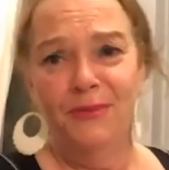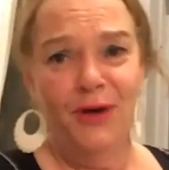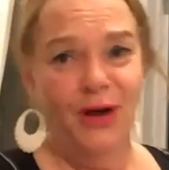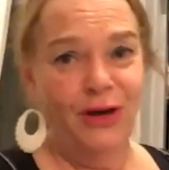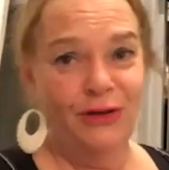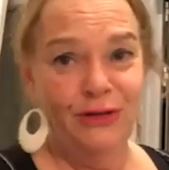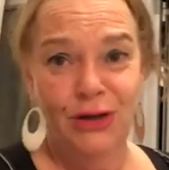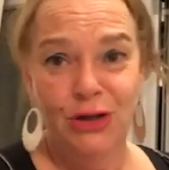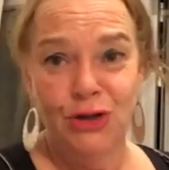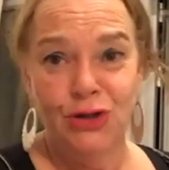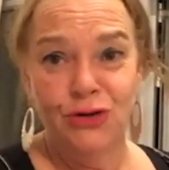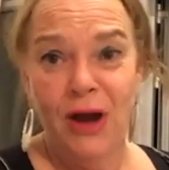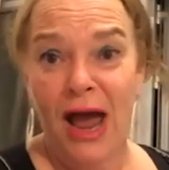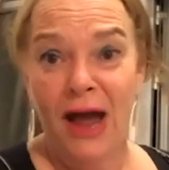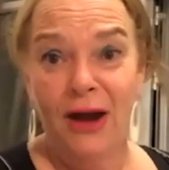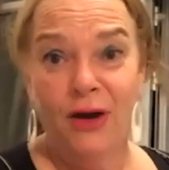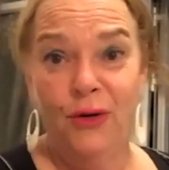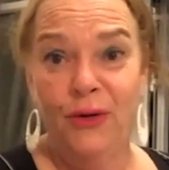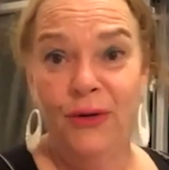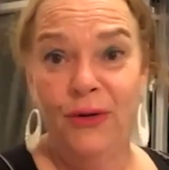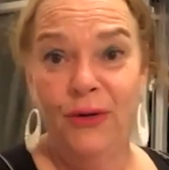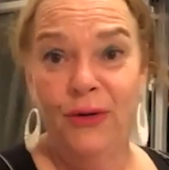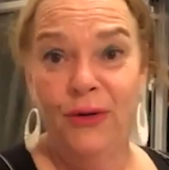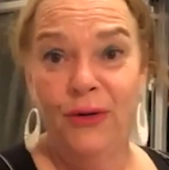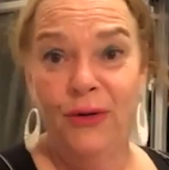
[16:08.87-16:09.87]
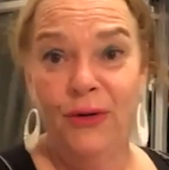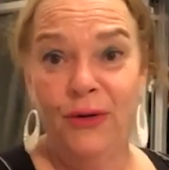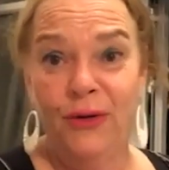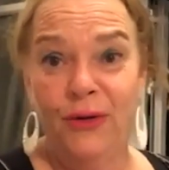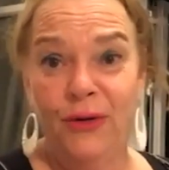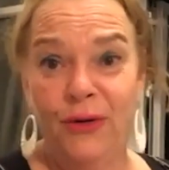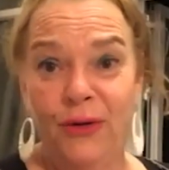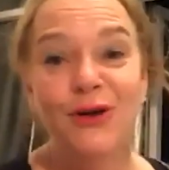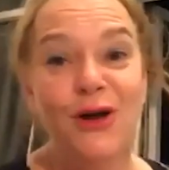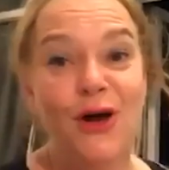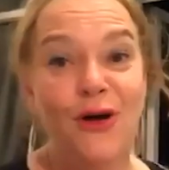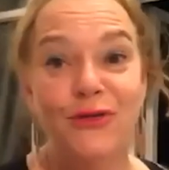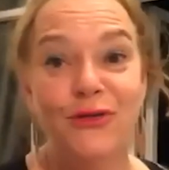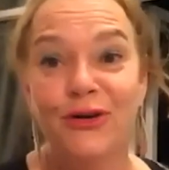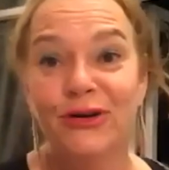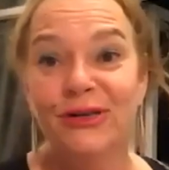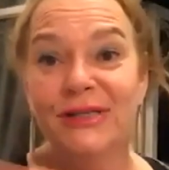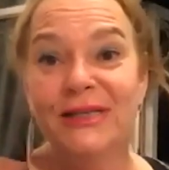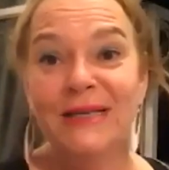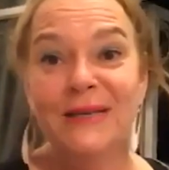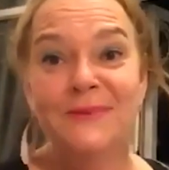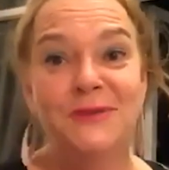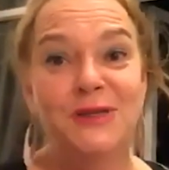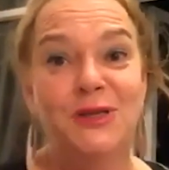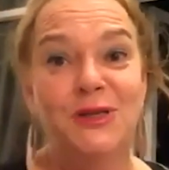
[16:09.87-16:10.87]
among the drag queens. I don't know,
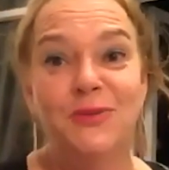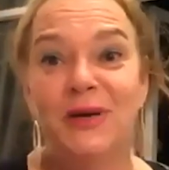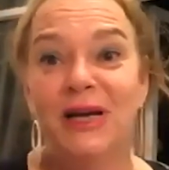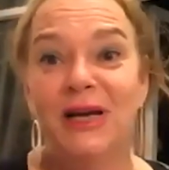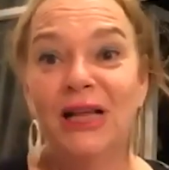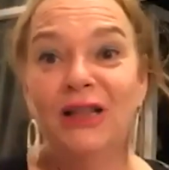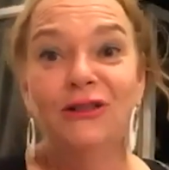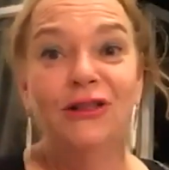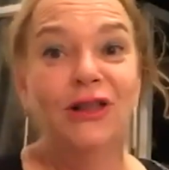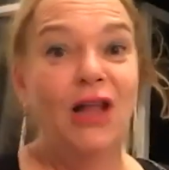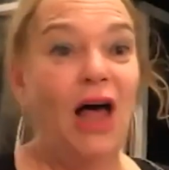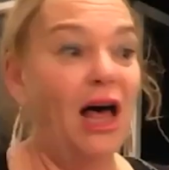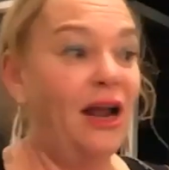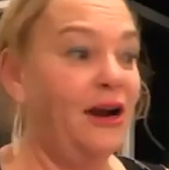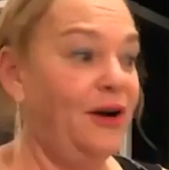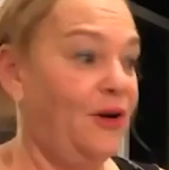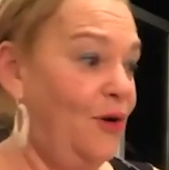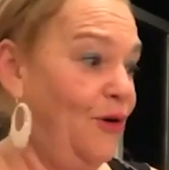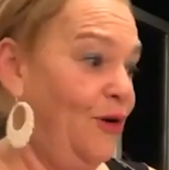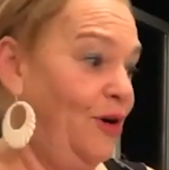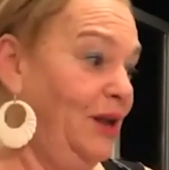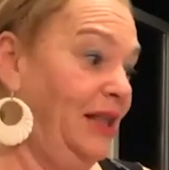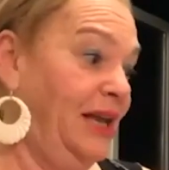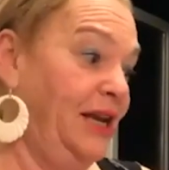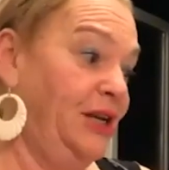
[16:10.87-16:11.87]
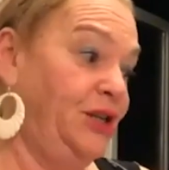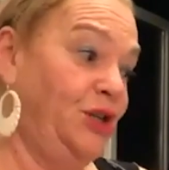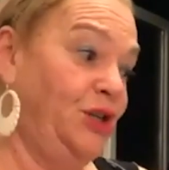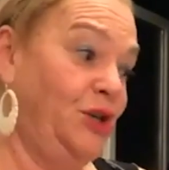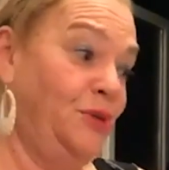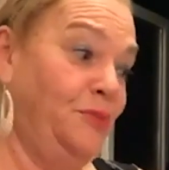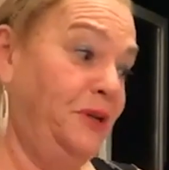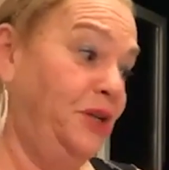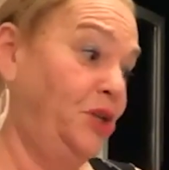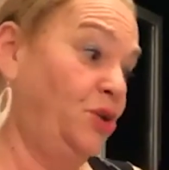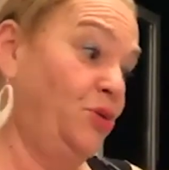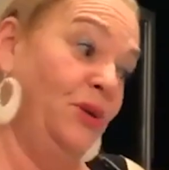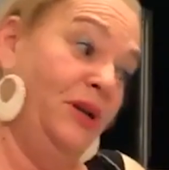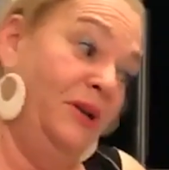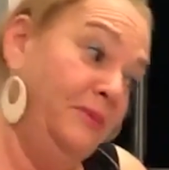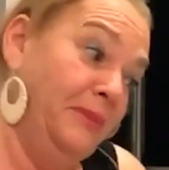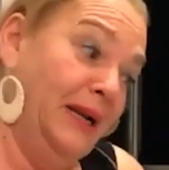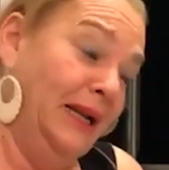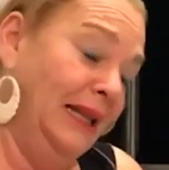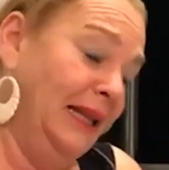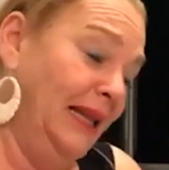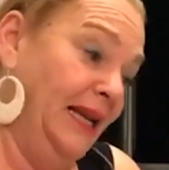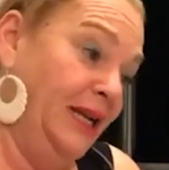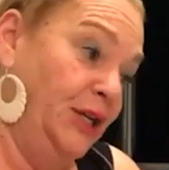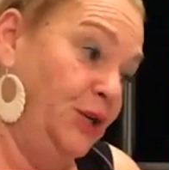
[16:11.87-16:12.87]
there seems to be a lot of correlation between
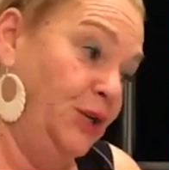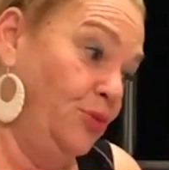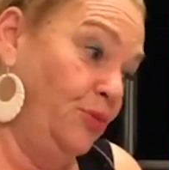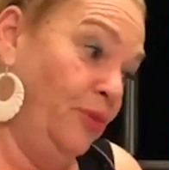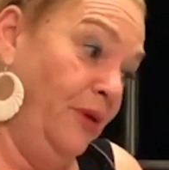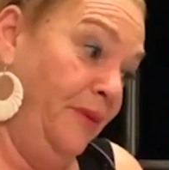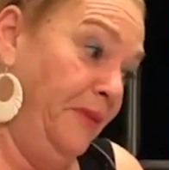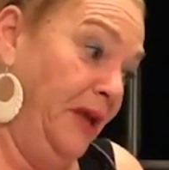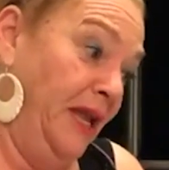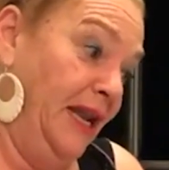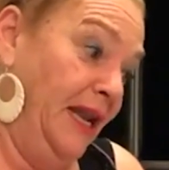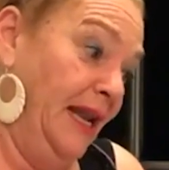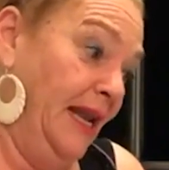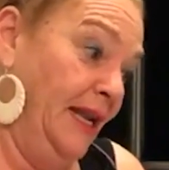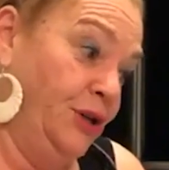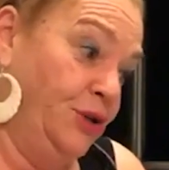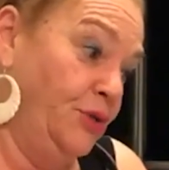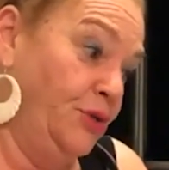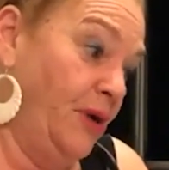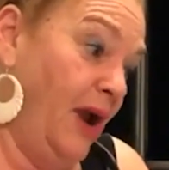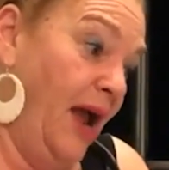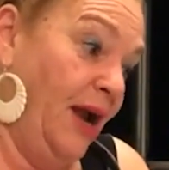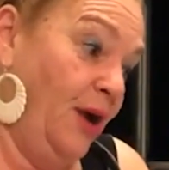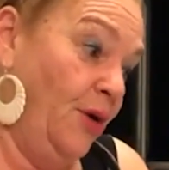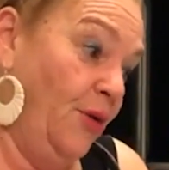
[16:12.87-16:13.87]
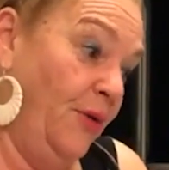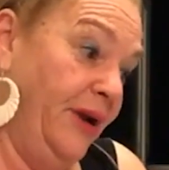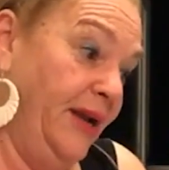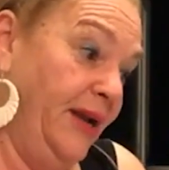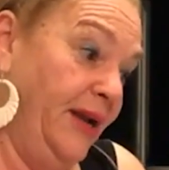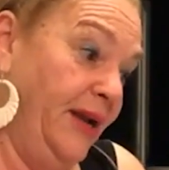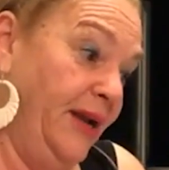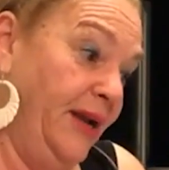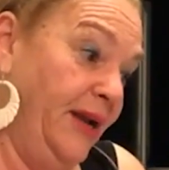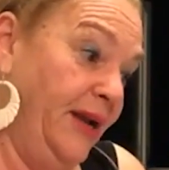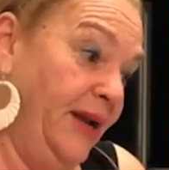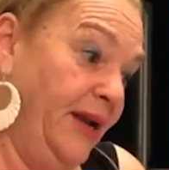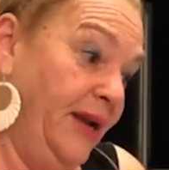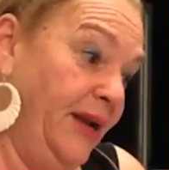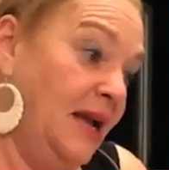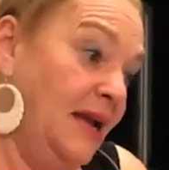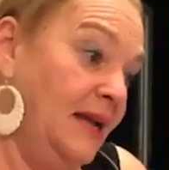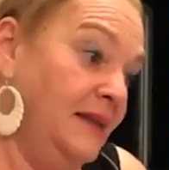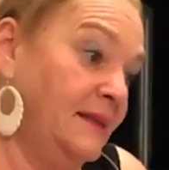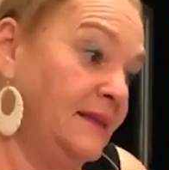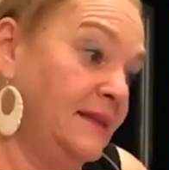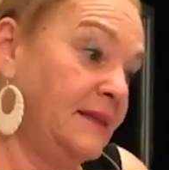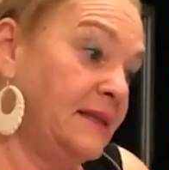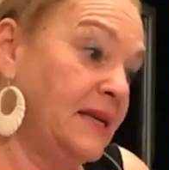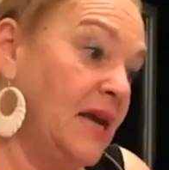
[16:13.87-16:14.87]
middle aged women and drag queens. I think
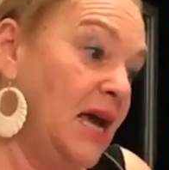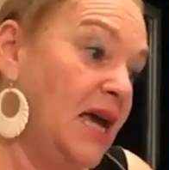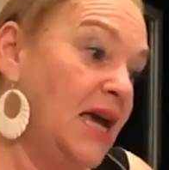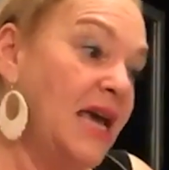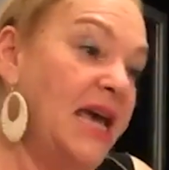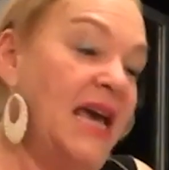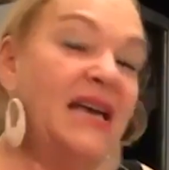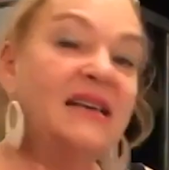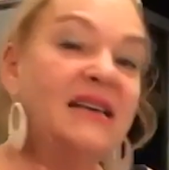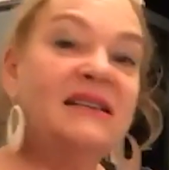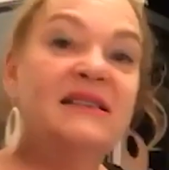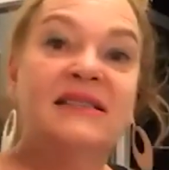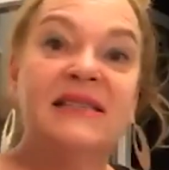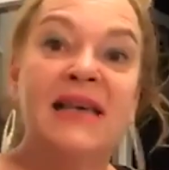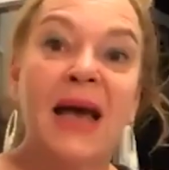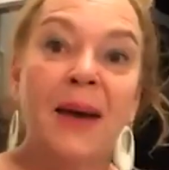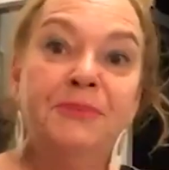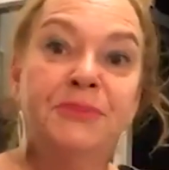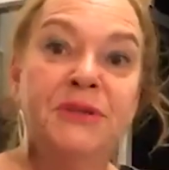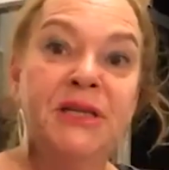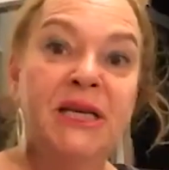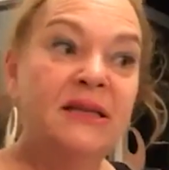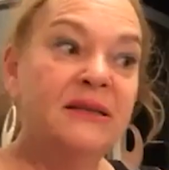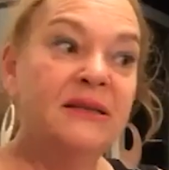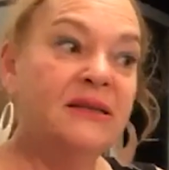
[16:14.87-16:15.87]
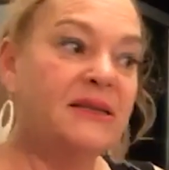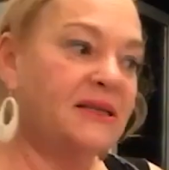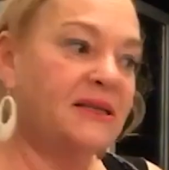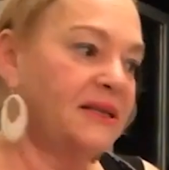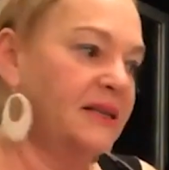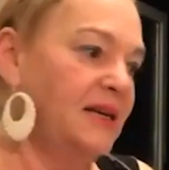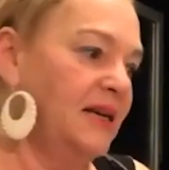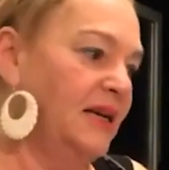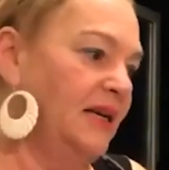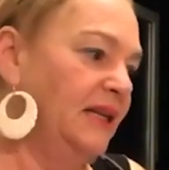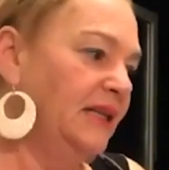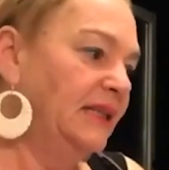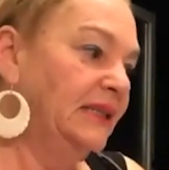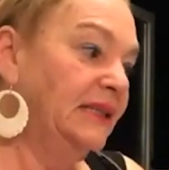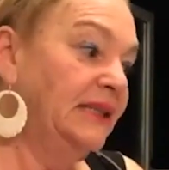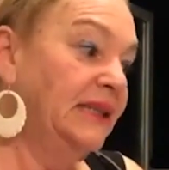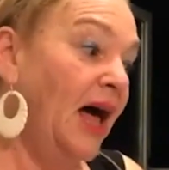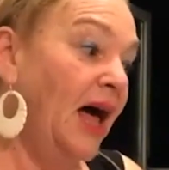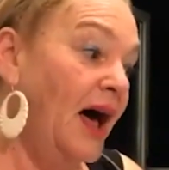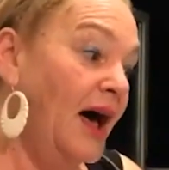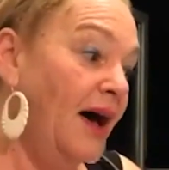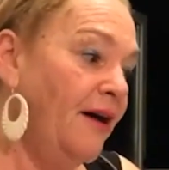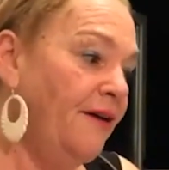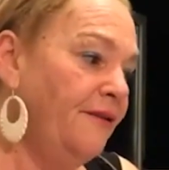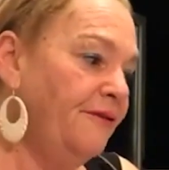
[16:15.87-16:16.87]
it's acceptance,
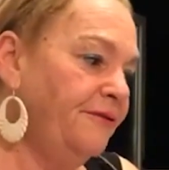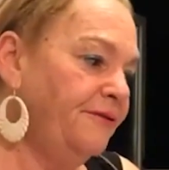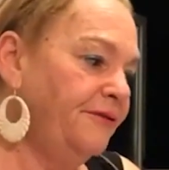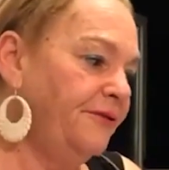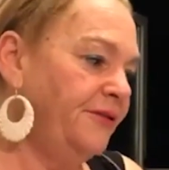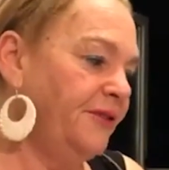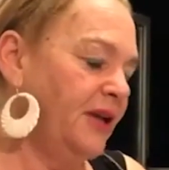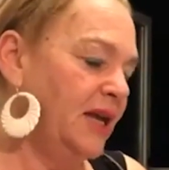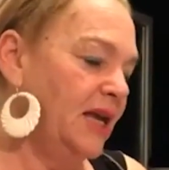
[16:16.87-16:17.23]
love,